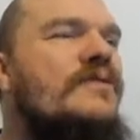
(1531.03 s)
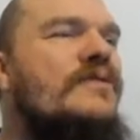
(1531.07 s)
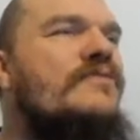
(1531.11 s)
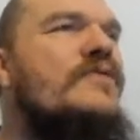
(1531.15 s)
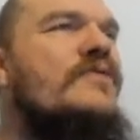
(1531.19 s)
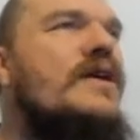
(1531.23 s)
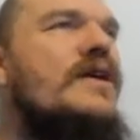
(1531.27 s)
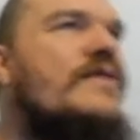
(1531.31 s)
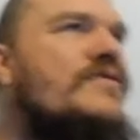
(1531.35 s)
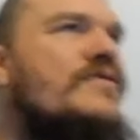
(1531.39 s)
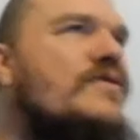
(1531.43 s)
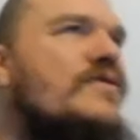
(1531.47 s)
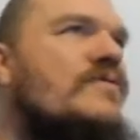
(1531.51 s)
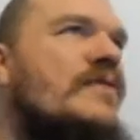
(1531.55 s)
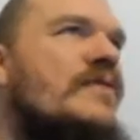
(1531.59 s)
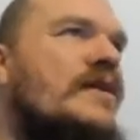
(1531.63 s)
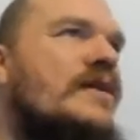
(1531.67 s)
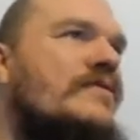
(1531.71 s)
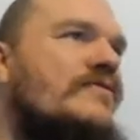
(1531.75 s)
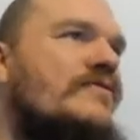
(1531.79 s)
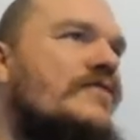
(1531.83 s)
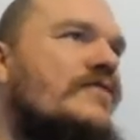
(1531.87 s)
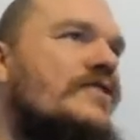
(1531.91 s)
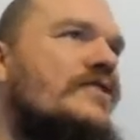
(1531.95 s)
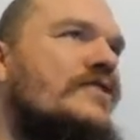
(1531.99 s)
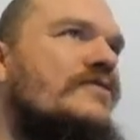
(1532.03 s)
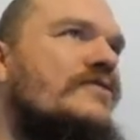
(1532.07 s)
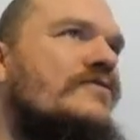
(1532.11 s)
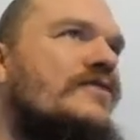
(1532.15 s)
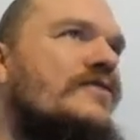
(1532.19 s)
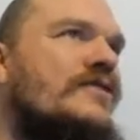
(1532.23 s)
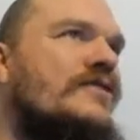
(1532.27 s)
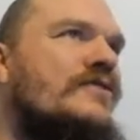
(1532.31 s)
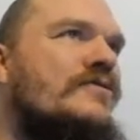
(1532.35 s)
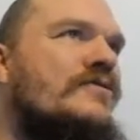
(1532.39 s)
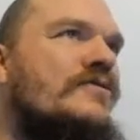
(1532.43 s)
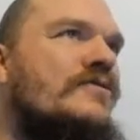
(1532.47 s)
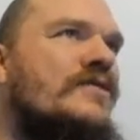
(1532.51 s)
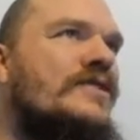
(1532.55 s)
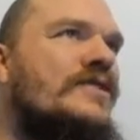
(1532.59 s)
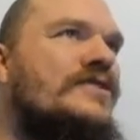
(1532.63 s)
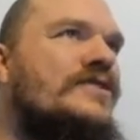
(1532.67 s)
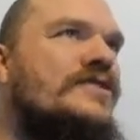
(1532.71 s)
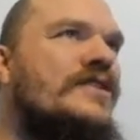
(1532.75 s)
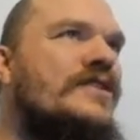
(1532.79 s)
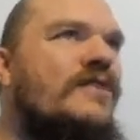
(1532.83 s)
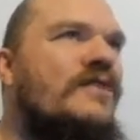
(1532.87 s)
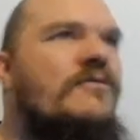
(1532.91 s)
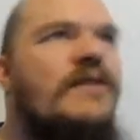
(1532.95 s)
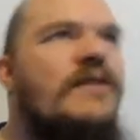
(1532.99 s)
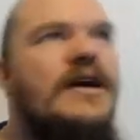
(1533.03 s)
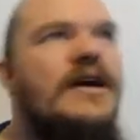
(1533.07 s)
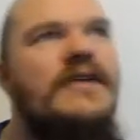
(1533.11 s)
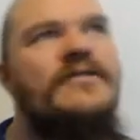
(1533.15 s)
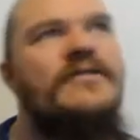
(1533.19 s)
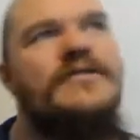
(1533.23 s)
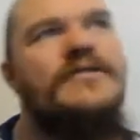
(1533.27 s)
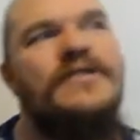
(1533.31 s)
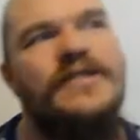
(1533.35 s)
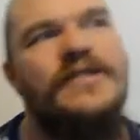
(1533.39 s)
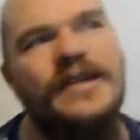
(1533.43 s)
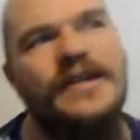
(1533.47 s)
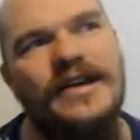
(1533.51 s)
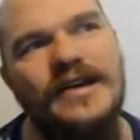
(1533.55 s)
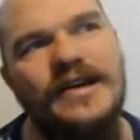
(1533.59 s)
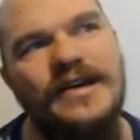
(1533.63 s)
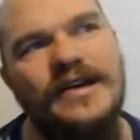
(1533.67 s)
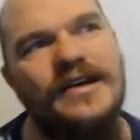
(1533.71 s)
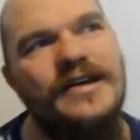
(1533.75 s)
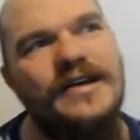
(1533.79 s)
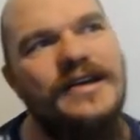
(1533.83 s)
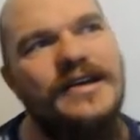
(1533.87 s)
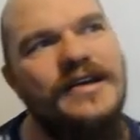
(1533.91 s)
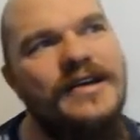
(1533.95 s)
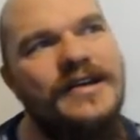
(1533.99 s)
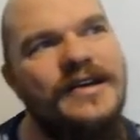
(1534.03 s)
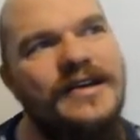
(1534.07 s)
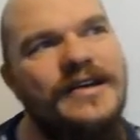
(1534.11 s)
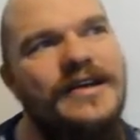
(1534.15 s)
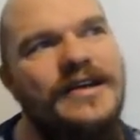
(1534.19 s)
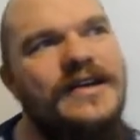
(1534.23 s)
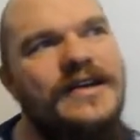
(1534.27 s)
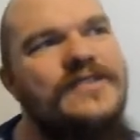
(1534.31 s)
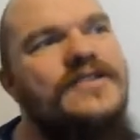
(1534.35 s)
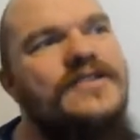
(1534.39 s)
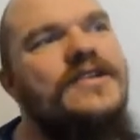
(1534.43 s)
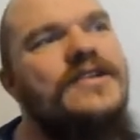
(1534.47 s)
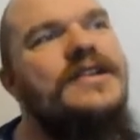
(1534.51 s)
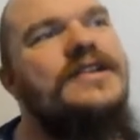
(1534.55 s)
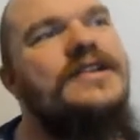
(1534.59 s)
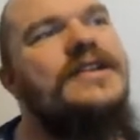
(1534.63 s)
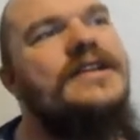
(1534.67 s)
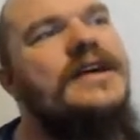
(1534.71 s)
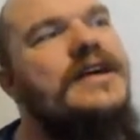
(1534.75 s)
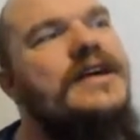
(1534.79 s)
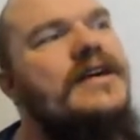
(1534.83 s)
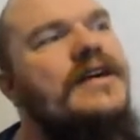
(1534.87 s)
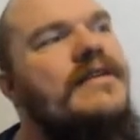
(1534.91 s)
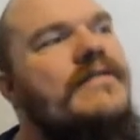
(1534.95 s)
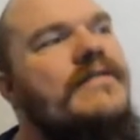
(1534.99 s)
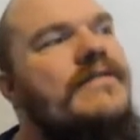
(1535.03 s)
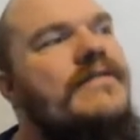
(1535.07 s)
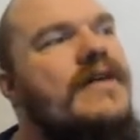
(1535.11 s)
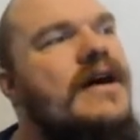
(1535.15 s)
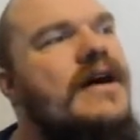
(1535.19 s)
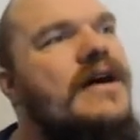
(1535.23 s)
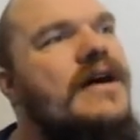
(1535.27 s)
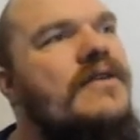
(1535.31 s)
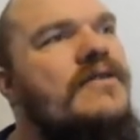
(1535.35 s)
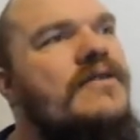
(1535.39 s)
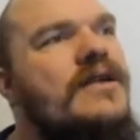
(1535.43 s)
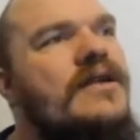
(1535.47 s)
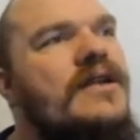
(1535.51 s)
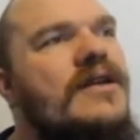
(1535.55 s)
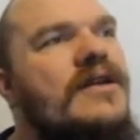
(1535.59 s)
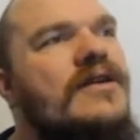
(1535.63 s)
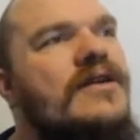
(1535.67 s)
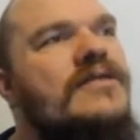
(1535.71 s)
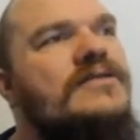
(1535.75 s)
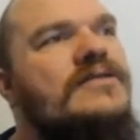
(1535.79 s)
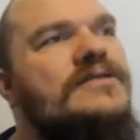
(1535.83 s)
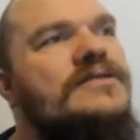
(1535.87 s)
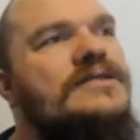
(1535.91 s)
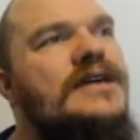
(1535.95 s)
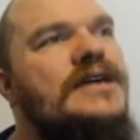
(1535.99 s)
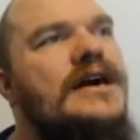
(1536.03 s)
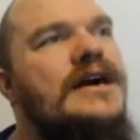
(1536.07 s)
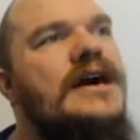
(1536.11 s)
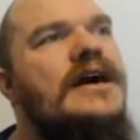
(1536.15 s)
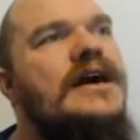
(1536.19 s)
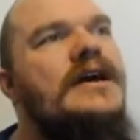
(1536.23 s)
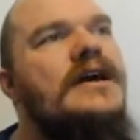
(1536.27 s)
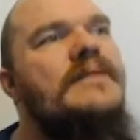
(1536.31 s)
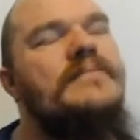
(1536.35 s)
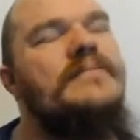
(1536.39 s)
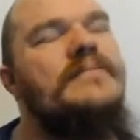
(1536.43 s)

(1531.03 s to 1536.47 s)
we have to wait for this thing to reach the ground, it's going to take a very long time.